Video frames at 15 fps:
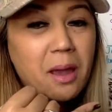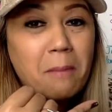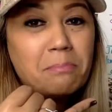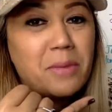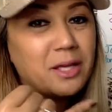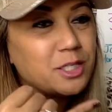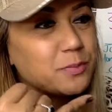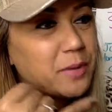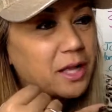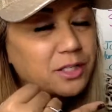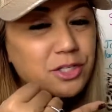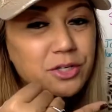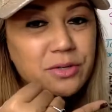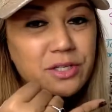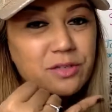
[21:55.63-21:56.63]
my
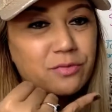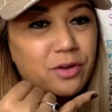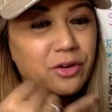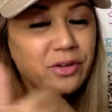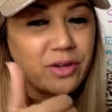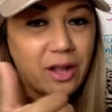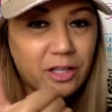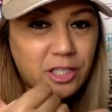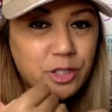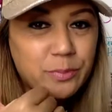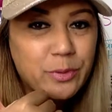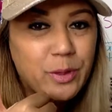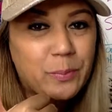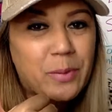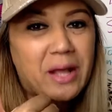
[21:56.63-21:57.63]
sponsor is very
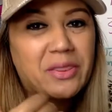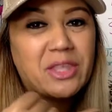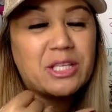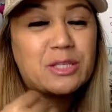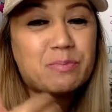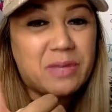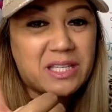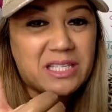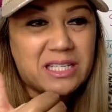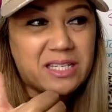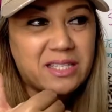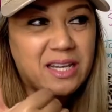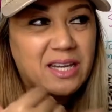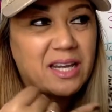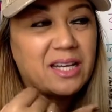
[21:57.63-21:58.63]
knowledgeable about this
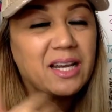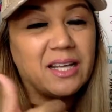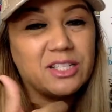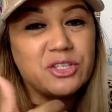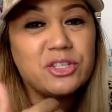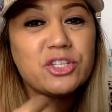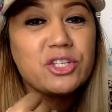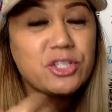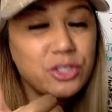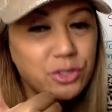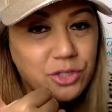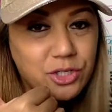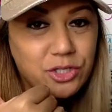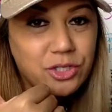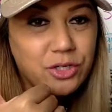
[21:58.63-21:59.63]
business, and I'd like to
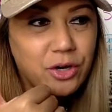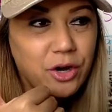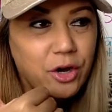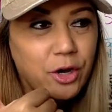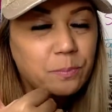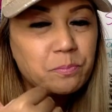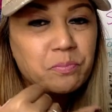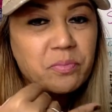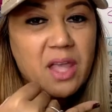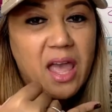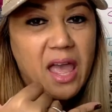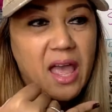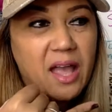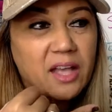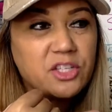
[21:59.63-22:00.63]
introduce you to her,
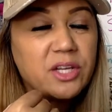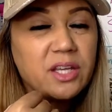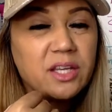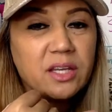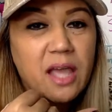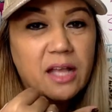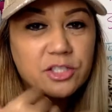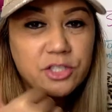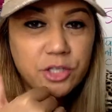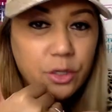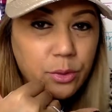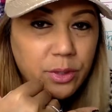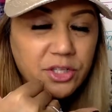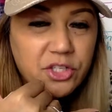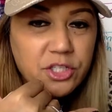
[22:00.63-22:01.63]
and she can answer your
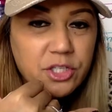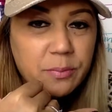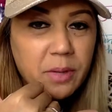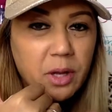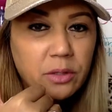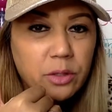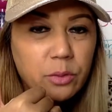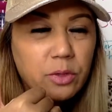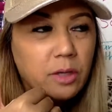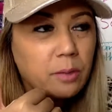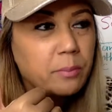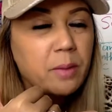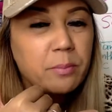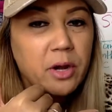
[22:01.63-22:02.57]
questions about the Ring Bomb